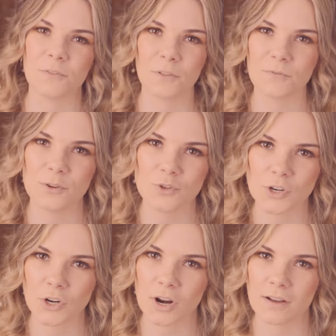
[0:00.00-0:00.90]
for the
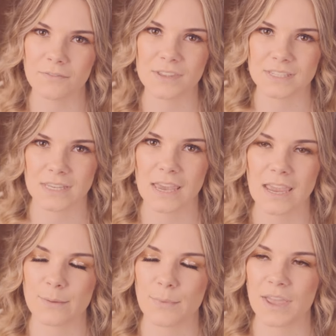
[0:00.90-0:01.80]
future of this
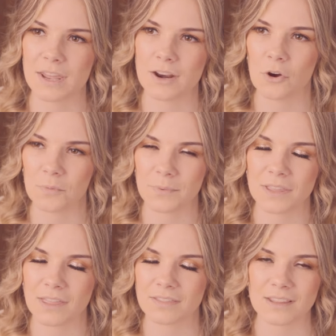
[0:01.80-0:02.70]
game and
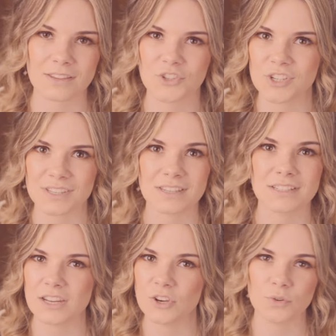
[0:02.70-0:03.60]
hoping that things just
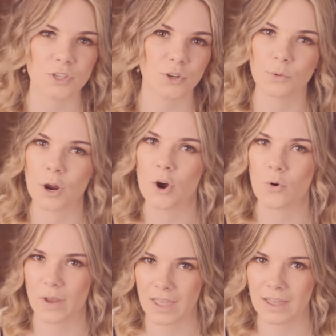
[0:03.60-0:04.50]
continue to
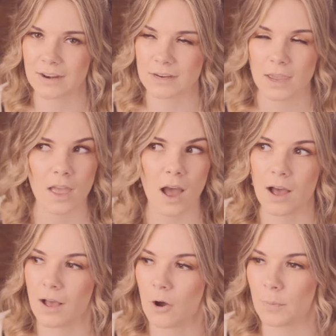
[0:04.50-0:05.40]
grow, and
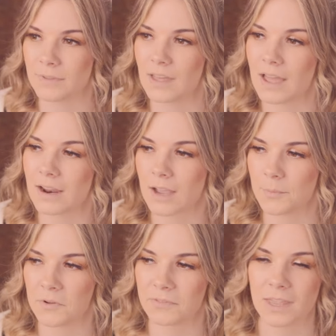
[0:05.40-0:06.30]
hoping that a
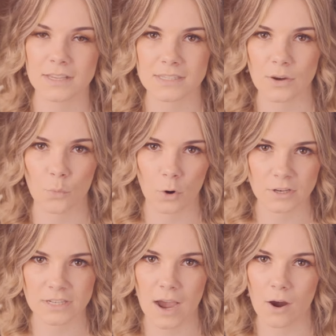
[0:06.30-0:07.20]
couple of kinks get
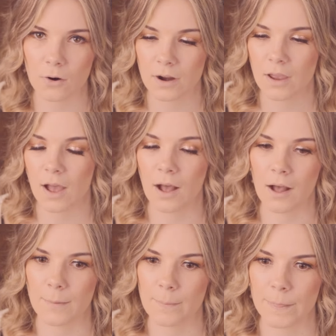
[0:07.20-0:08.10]
worked out,
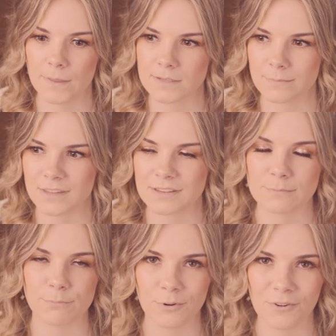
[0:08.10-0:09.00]
some things
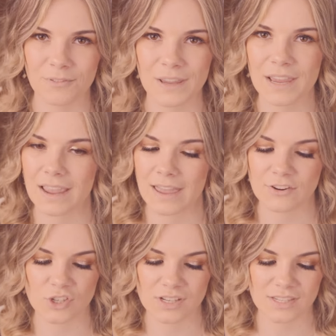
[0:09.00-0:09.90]
improving,
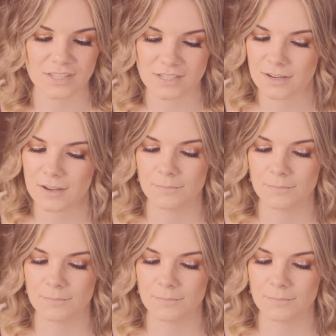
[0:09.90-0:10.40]
and just...